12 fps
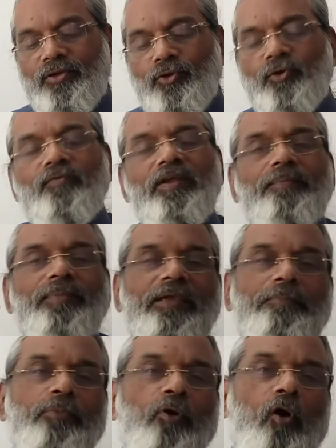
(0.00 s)
you will be
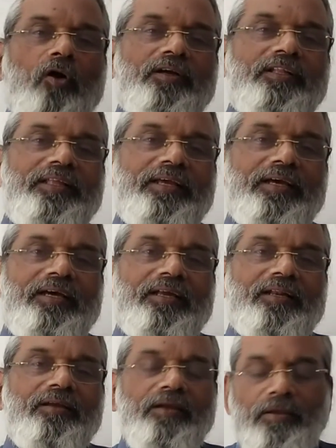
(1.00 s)
blocked
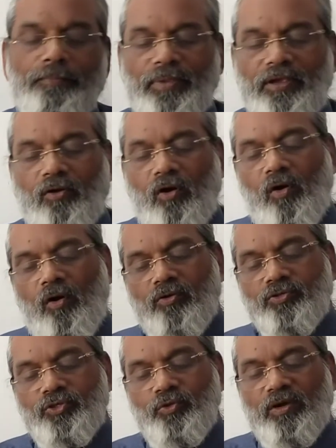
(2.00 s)
there
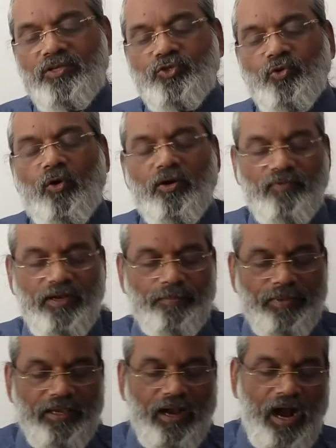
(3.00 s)
because your soul will
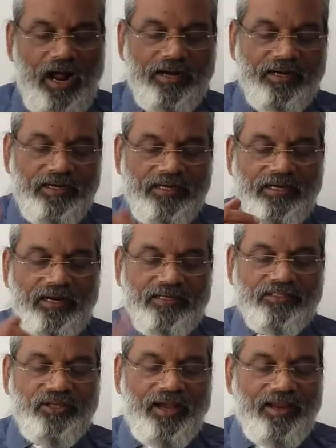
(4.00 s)
be
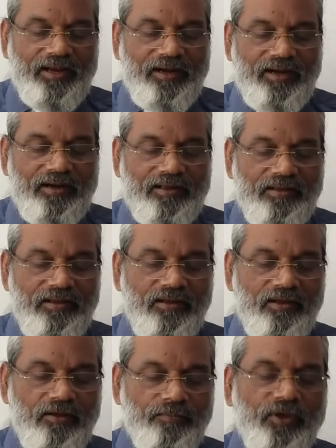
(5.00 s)
unreconciled
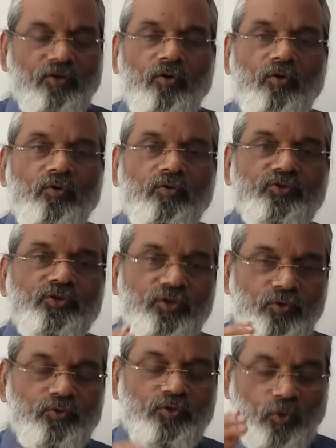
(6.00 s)
because
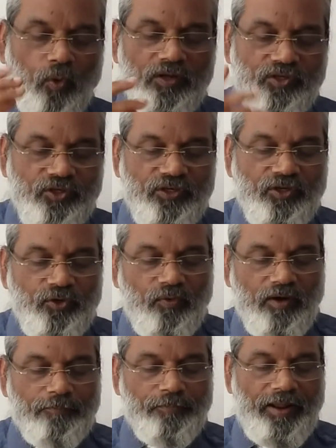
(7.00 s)
you solicit
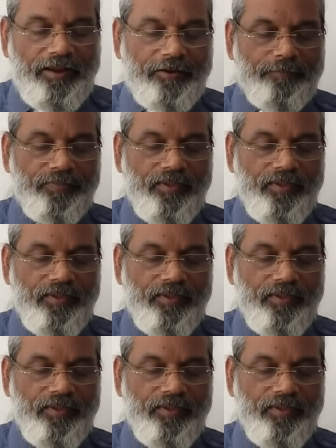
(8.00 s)
your prayer.